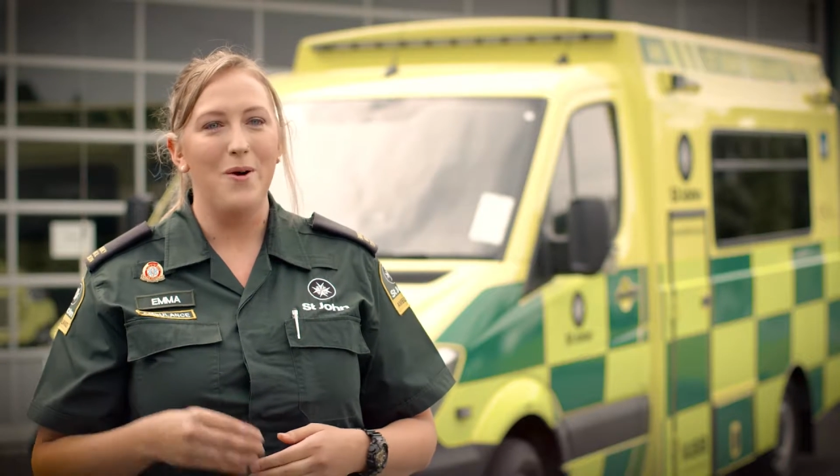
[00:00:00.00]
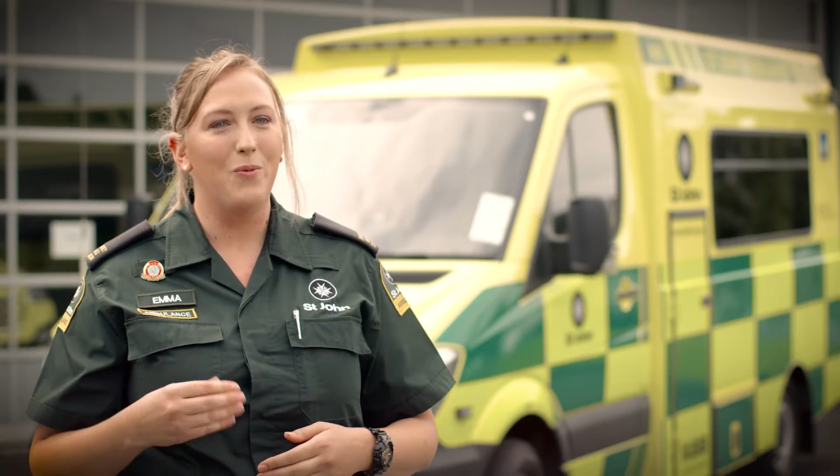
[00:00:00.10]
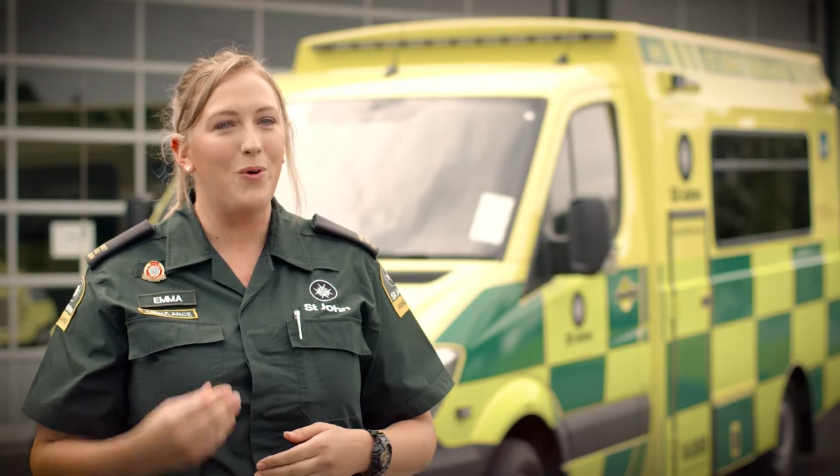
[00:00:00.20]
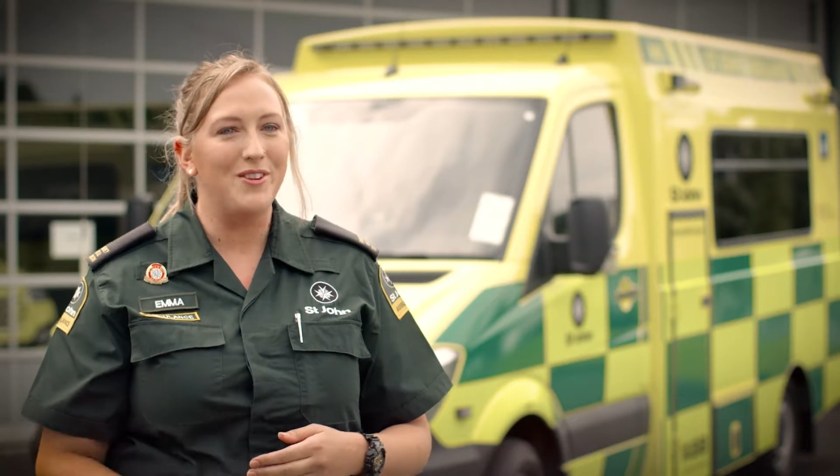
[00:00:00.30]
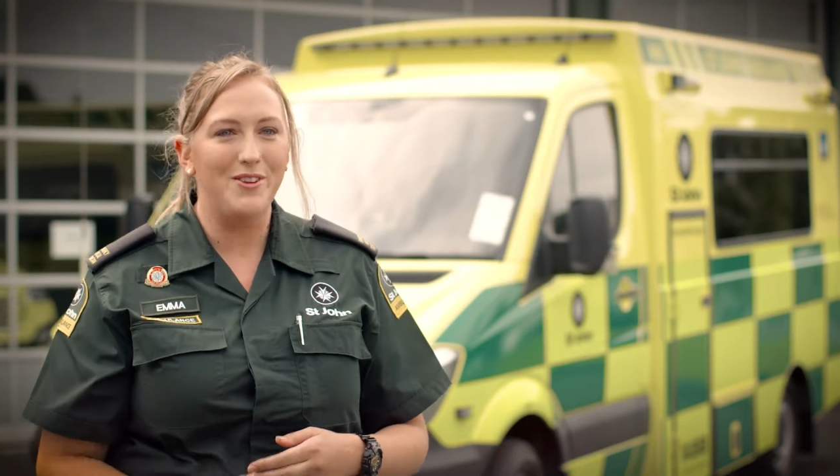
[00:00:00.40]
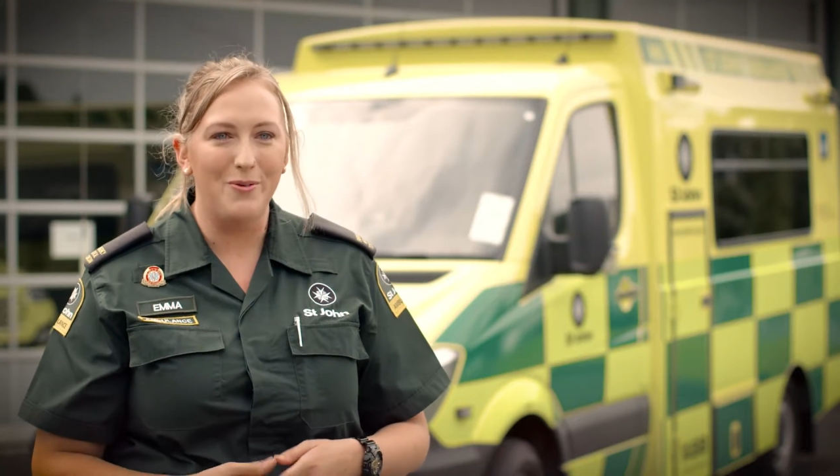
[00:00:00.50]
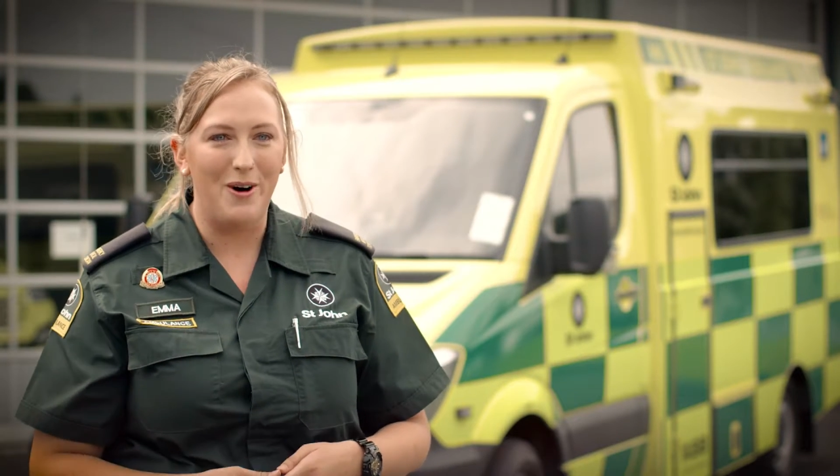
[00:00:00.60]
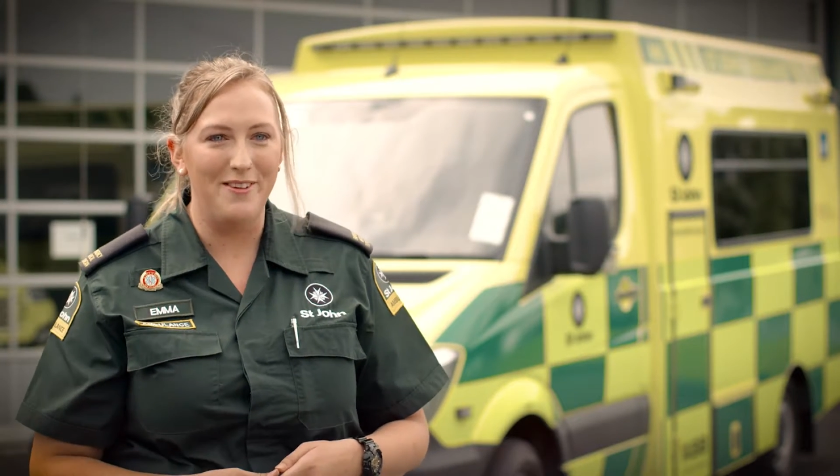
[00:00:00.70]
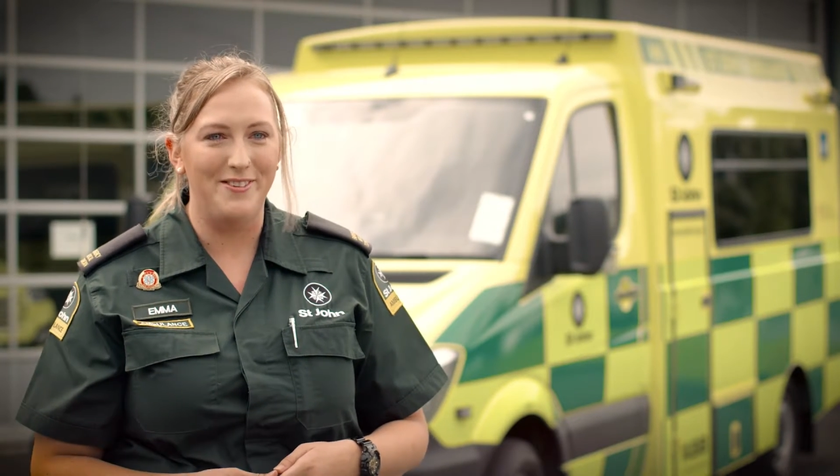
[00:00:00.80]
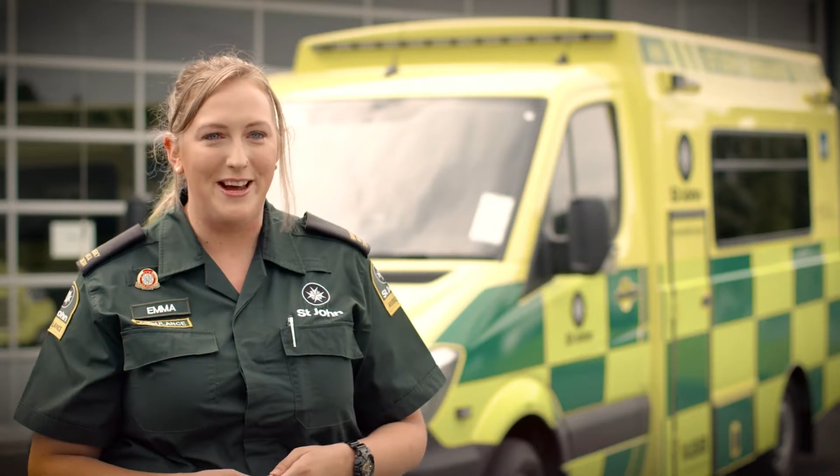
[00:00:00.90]
What's your
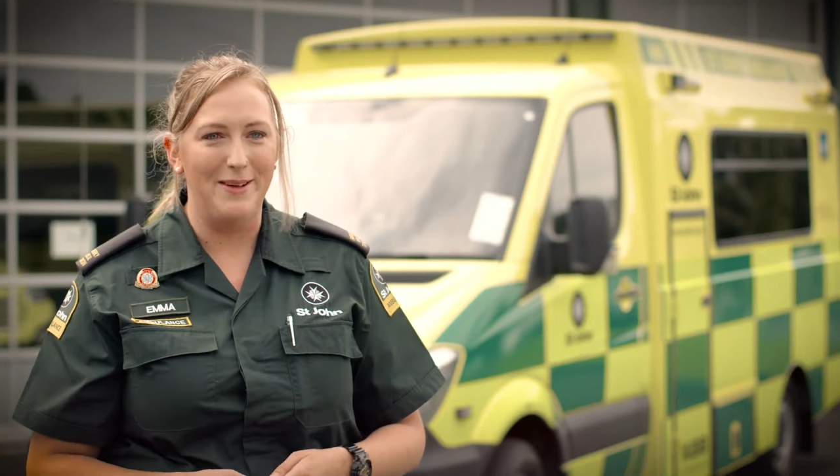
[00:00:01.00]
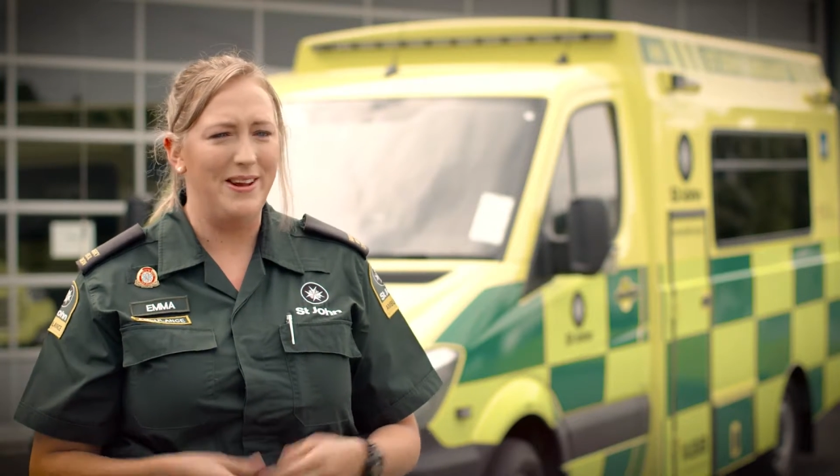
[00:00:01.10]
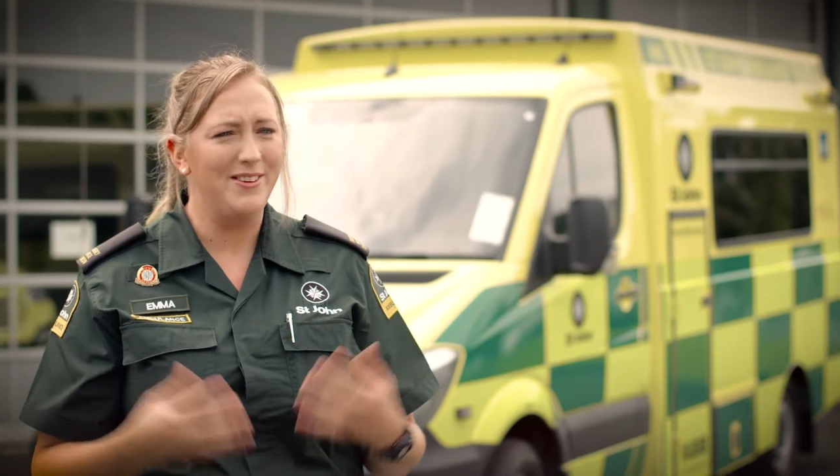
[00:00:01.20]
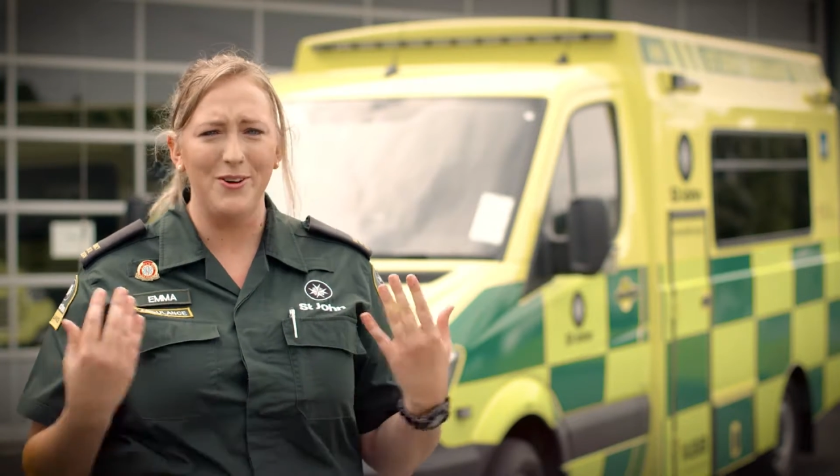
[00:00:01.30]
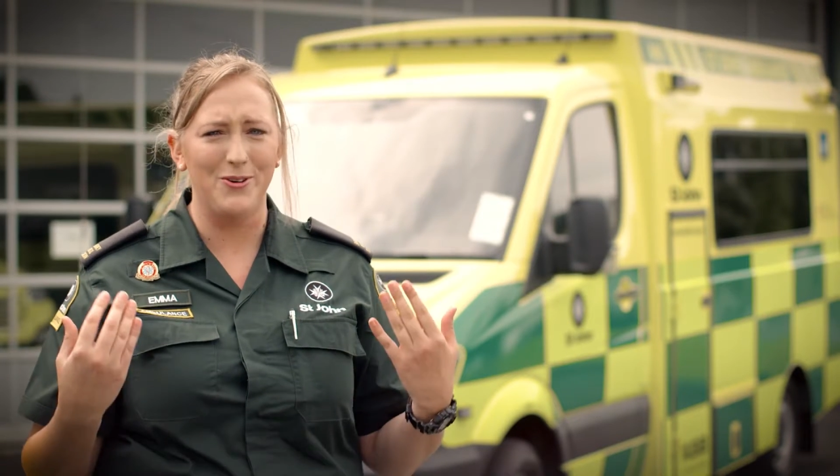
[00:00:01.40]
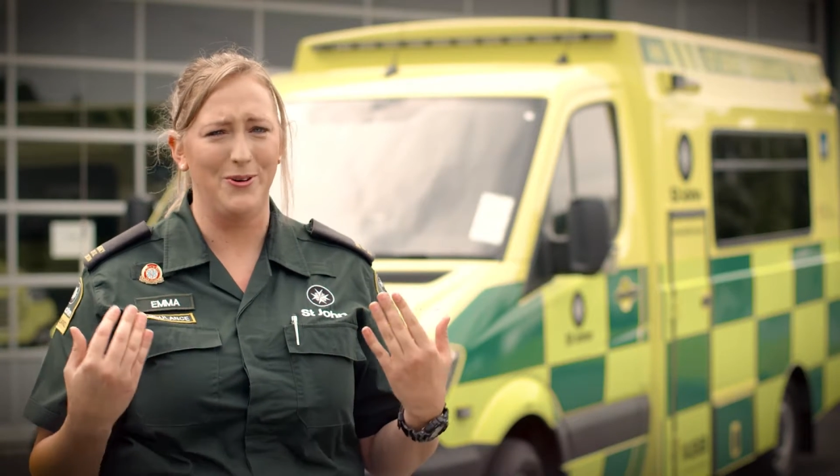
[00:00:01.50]
wife's name? He's not